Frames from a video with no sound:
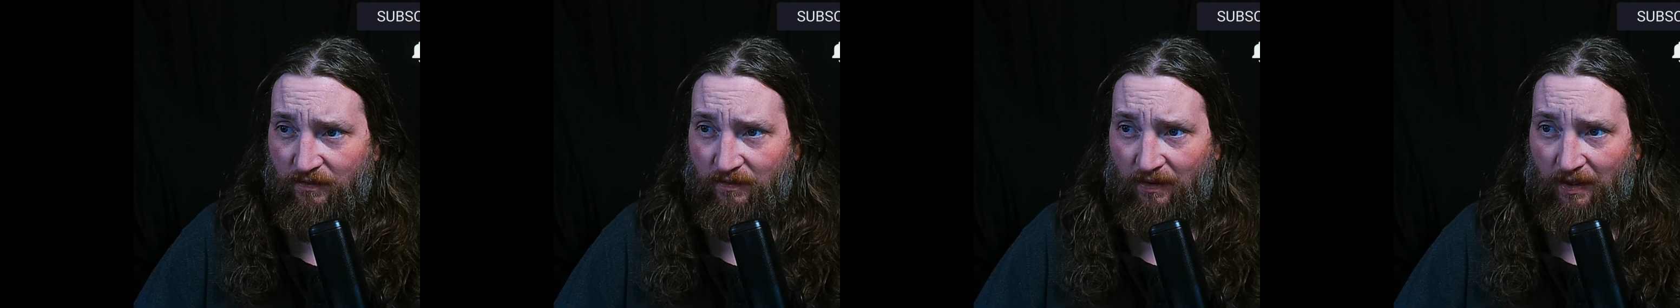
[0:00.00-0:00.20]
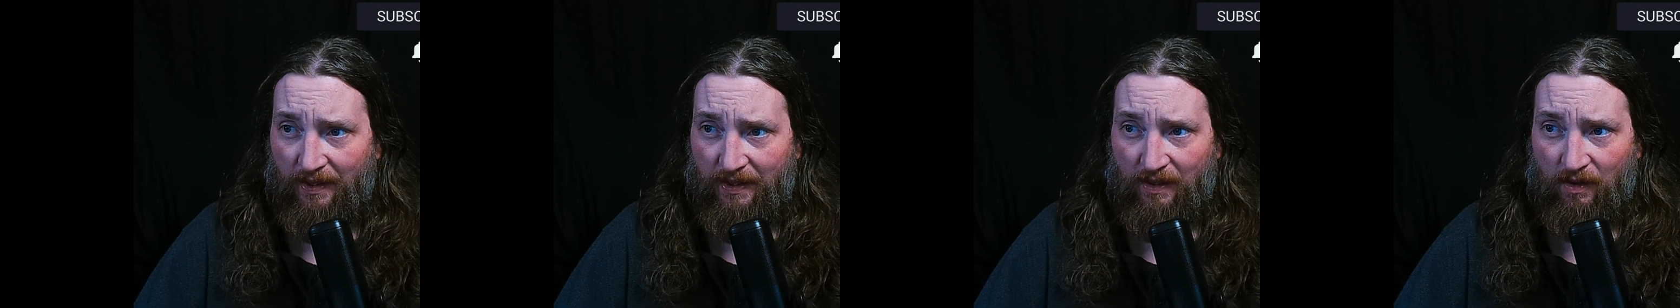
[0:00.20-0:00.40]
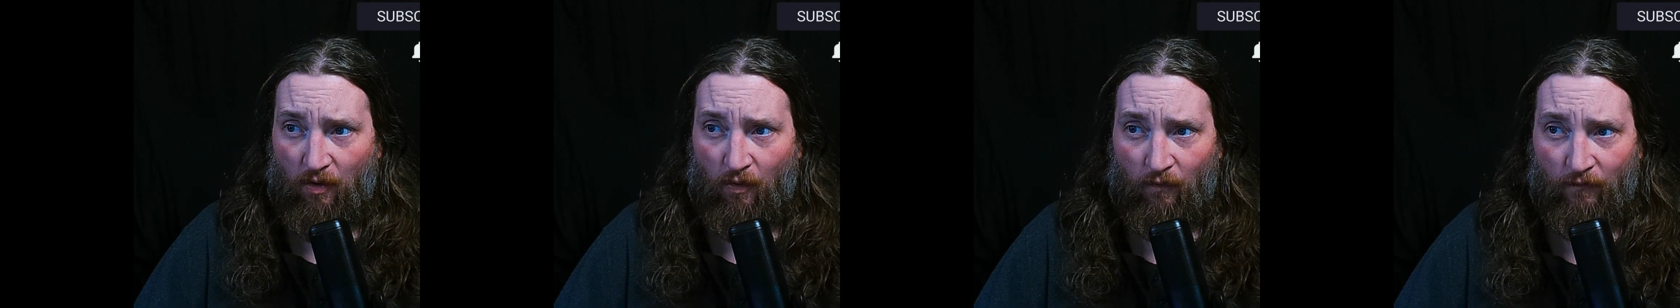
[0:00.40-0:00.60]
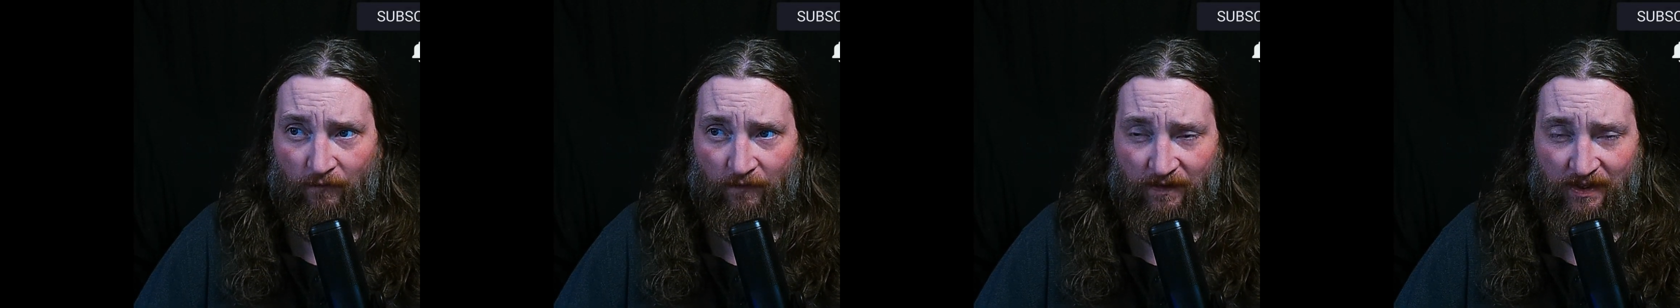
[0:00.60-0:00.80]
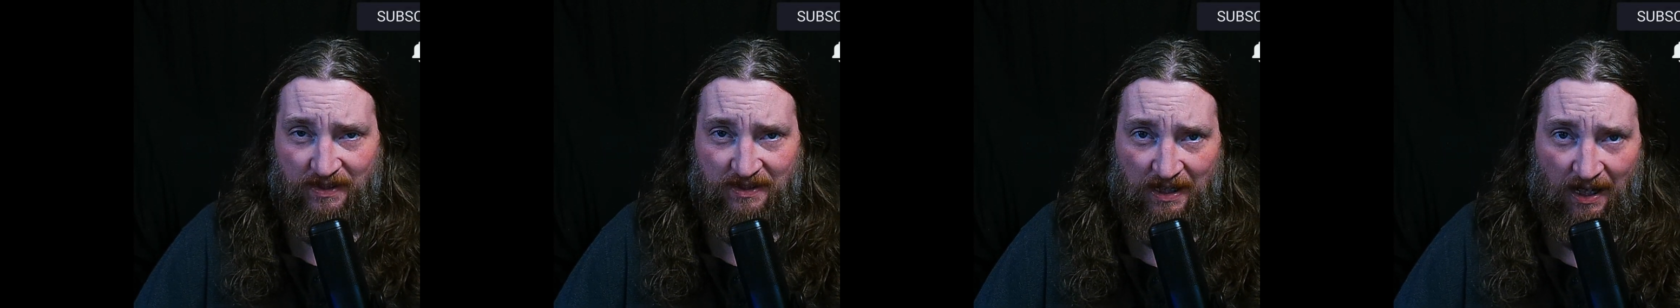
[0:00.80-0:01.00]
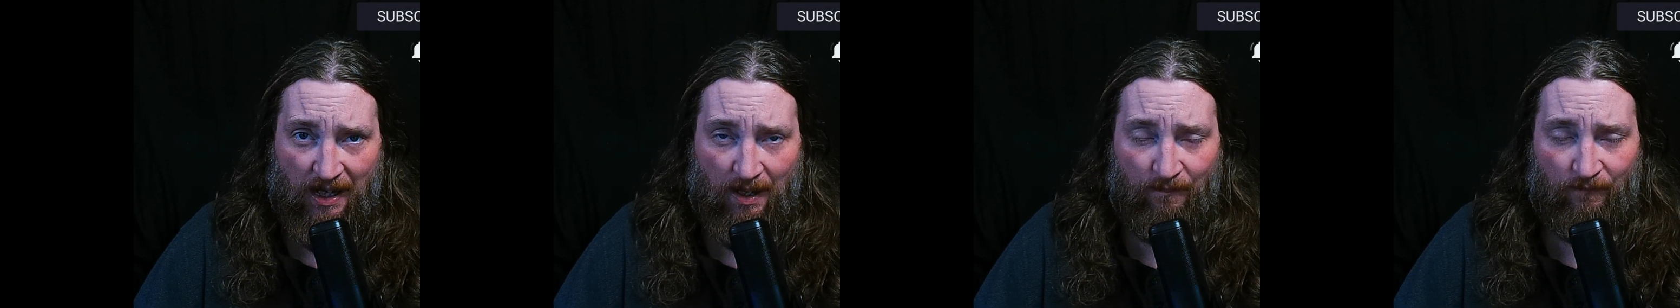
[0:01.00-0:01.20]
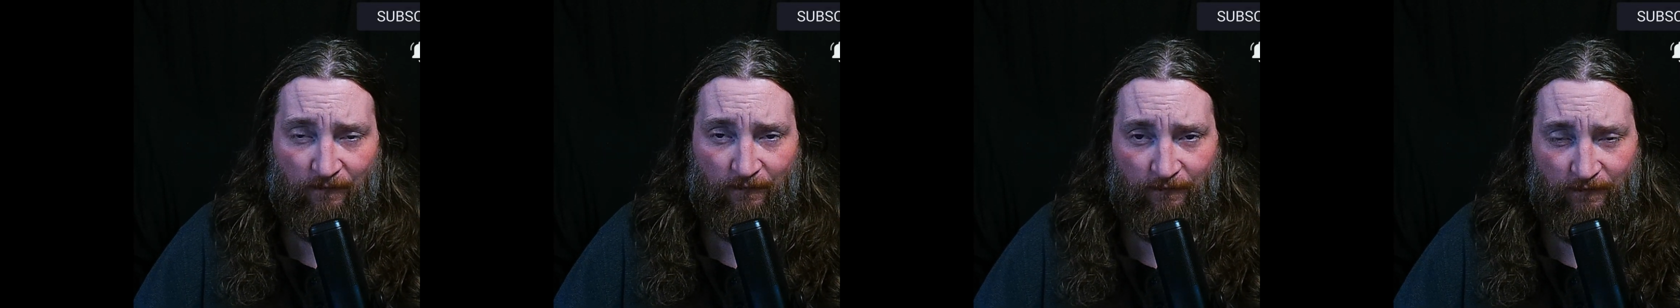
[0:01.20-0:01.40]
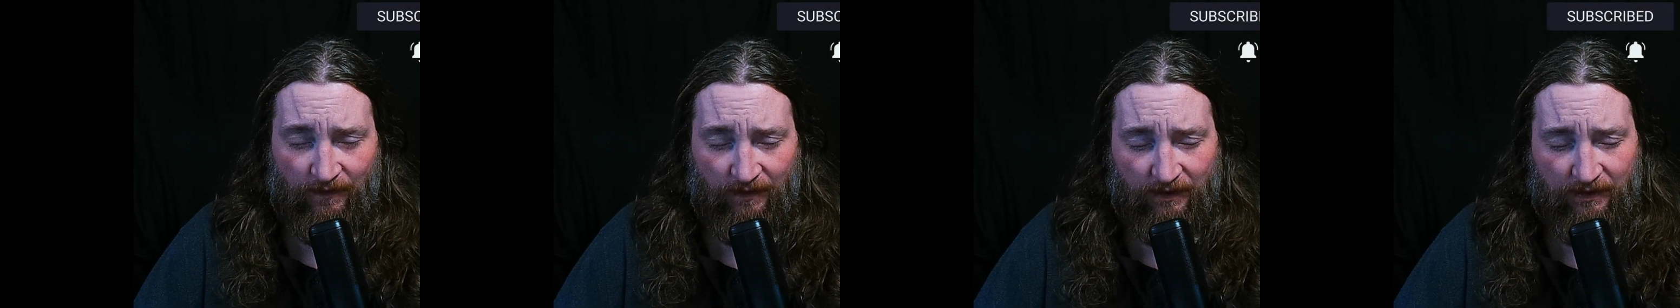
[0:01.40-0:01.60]
like over the top
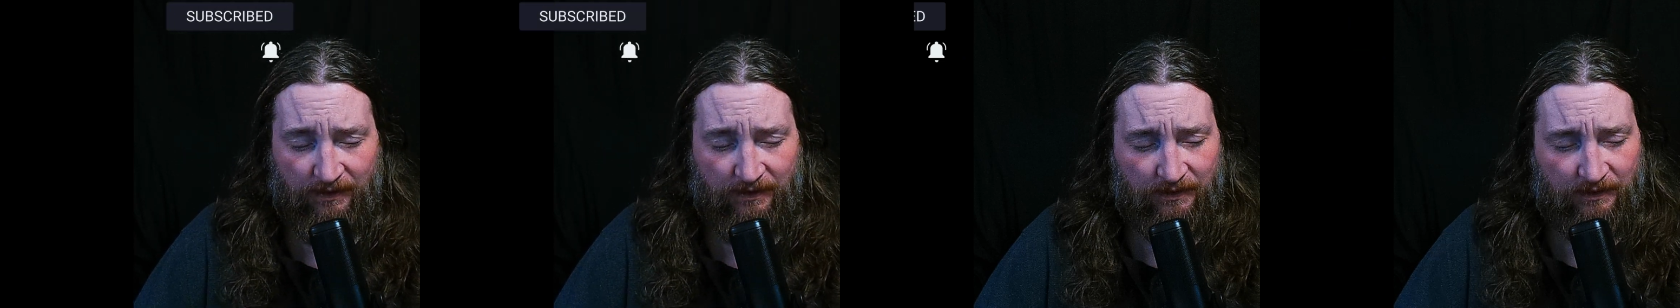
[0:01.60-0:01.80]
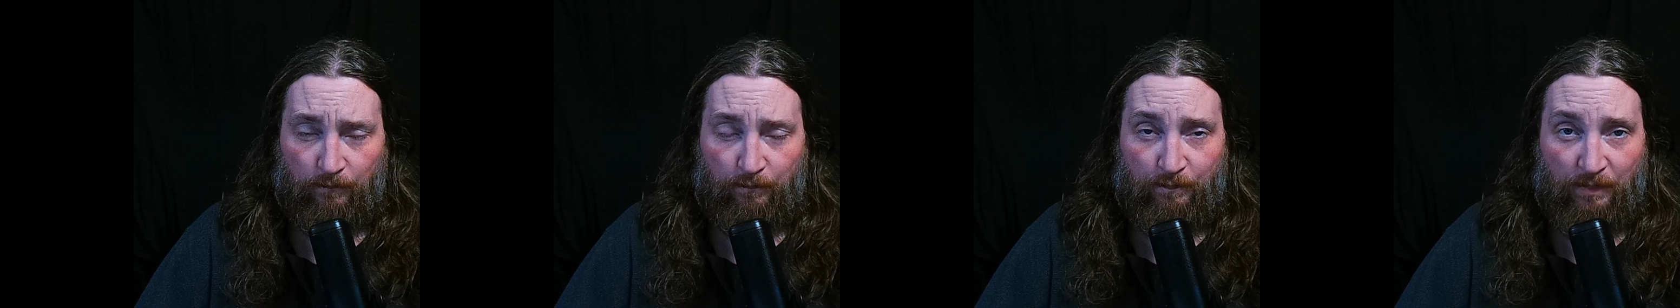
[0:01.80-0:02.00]
villain.